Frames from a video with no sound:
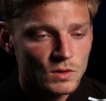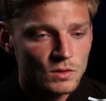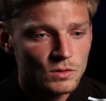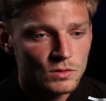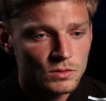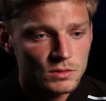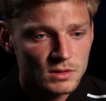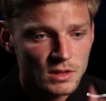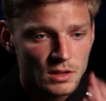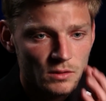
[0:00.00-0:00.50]

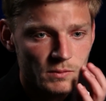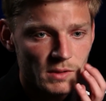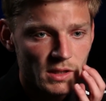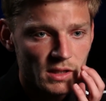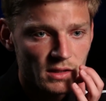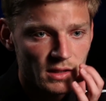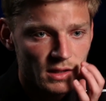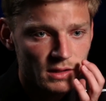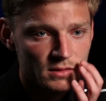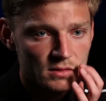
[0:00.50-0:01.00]
courts are
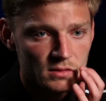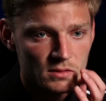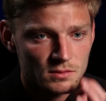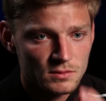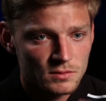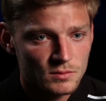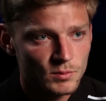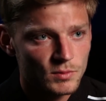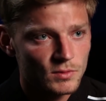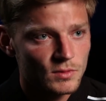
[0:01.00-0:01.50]
really
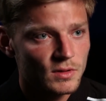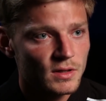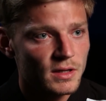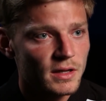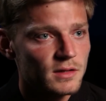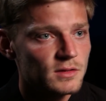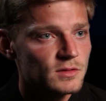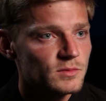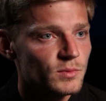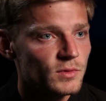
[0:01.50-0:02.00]
nice, but the
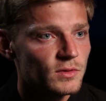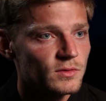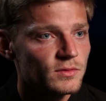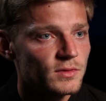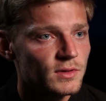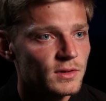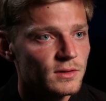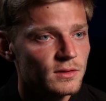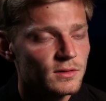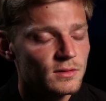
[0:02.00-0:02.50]
clay is
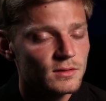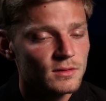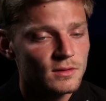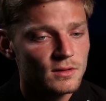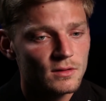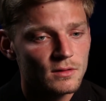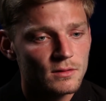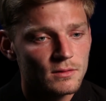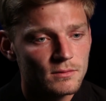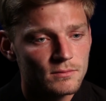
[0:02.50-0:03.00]
perfect.
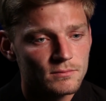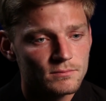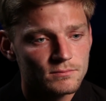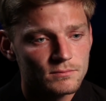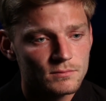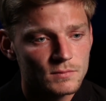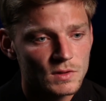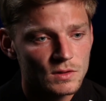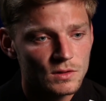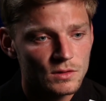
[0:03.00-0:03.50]

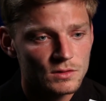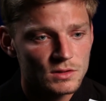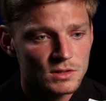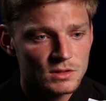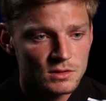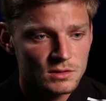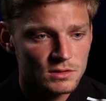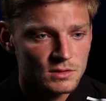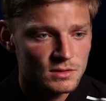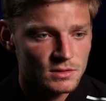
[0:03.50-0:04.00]
The
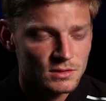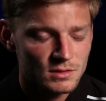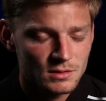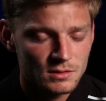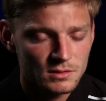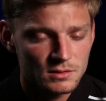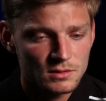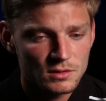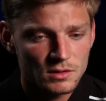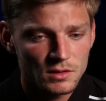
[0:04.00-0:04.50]
conditions
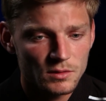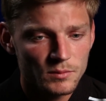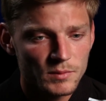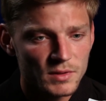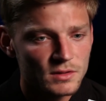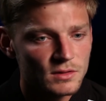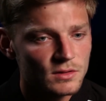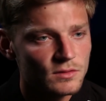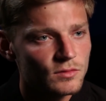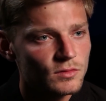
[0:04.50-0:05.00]
is a little
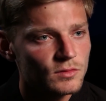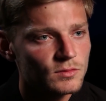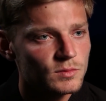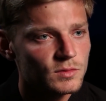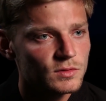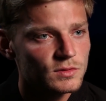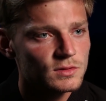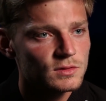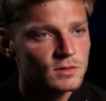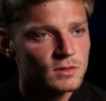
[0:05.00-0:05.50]
bit different
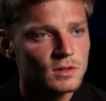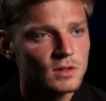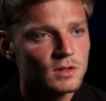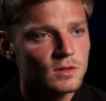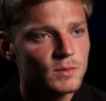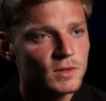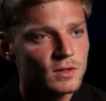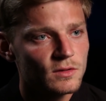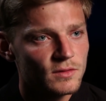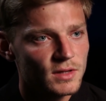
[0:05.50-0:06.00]
because it's a
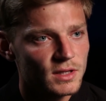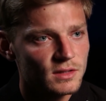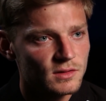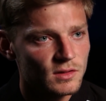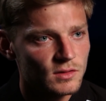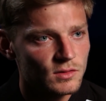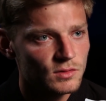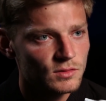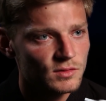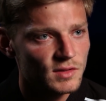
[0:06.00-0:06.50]
little bit of
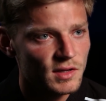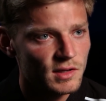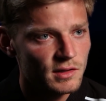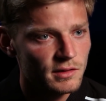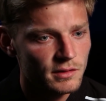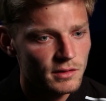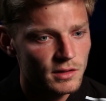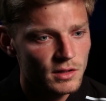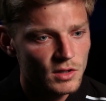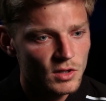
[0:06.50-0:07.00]
altitude
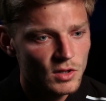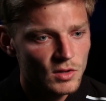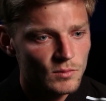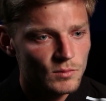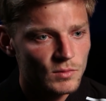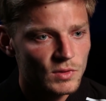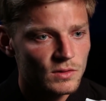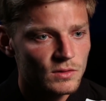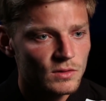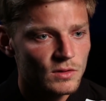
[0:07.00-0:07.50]
here,
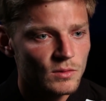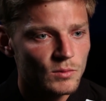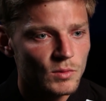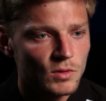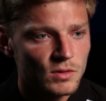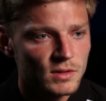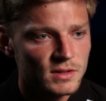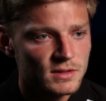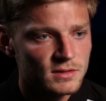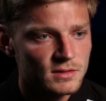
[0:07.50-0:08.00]
but the
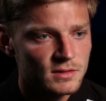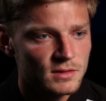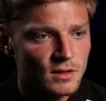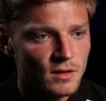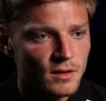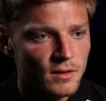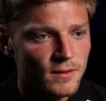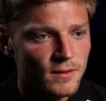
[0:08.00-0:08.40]
ball is